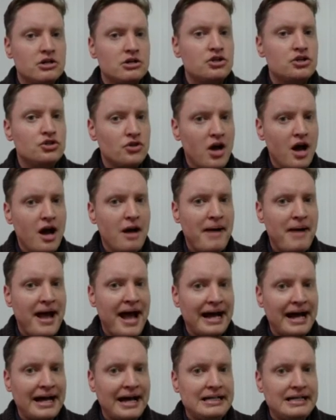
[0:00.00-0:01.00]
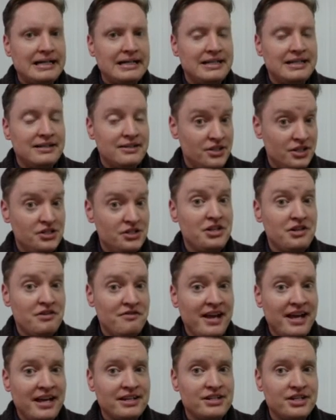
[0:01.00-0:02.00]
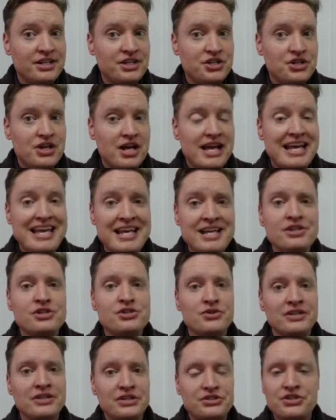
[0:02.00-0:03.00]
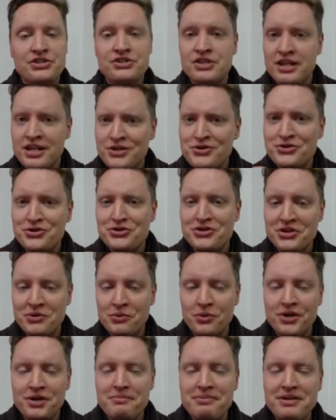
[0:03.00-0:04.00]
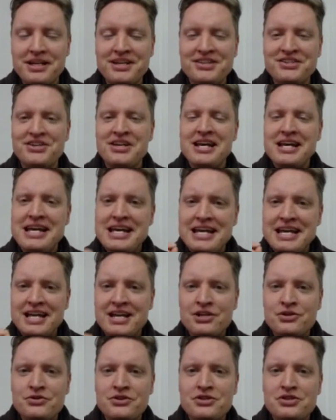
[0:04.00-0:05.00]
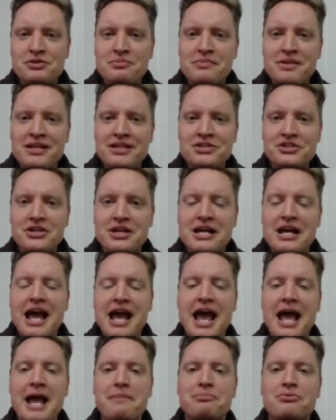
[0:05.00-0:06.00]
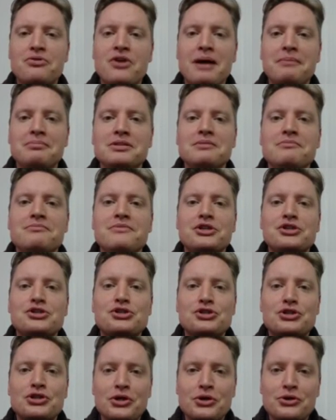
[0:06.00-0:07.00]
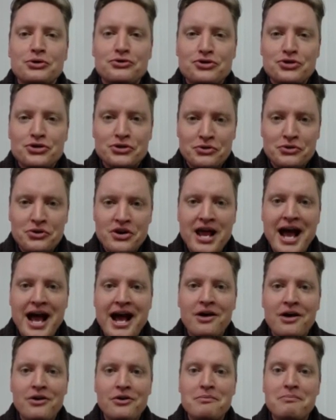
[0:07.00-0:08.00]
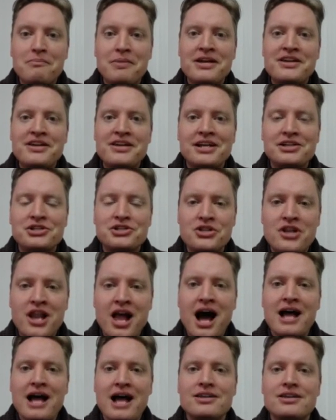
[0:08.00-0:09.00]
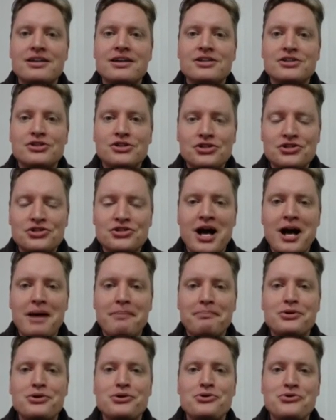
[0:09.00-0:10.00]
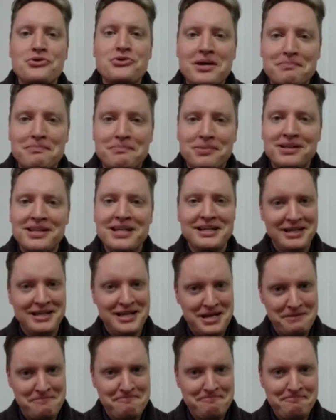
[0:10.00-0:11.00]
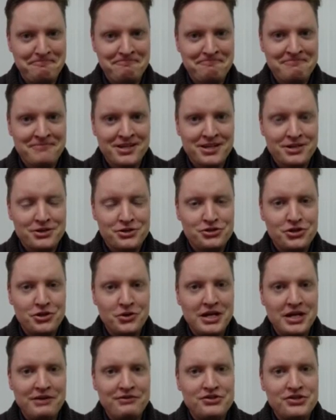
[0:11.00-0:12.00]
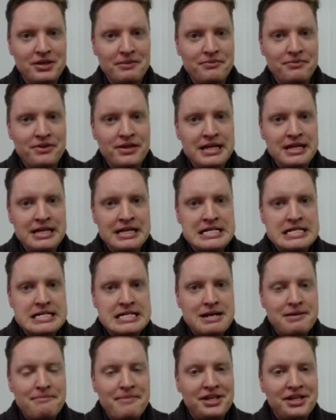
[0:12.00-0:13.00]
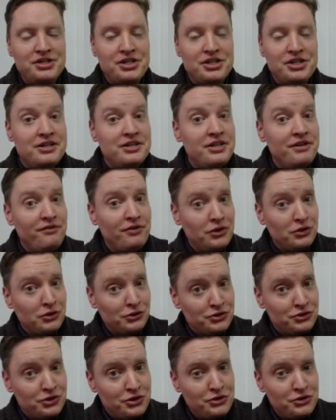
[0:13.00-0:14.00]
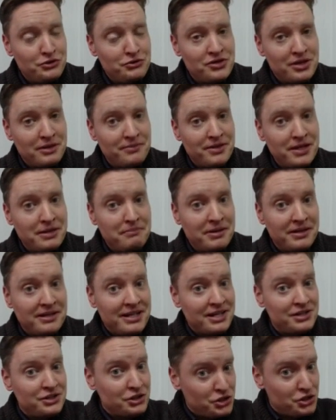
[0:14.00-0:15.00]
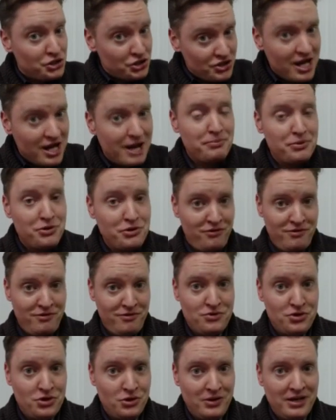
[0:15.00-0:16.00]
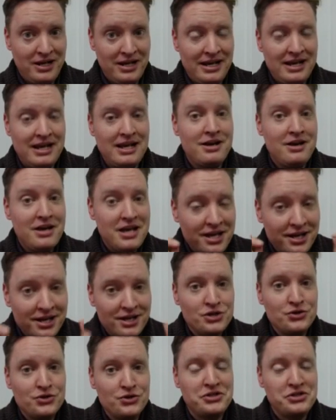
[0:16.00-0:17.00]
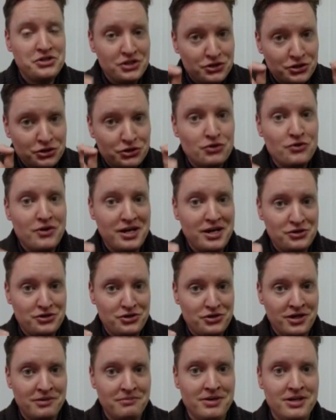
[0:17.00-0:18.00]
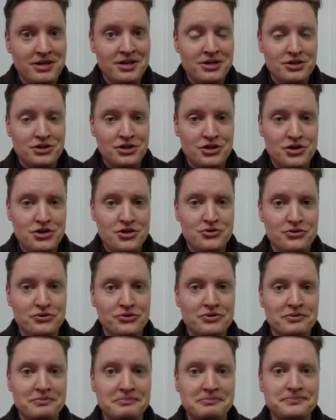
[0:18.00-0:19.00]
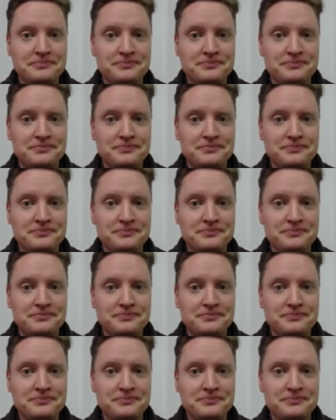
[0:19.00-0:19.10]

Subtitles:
Drawback, disadvantage, hindrance is an interesting word because hindrance means a problem that slows you down but does not stop you completely. So if something makes it difficult to do something but doesn't stop you from doing it, hindrance is a great term to use.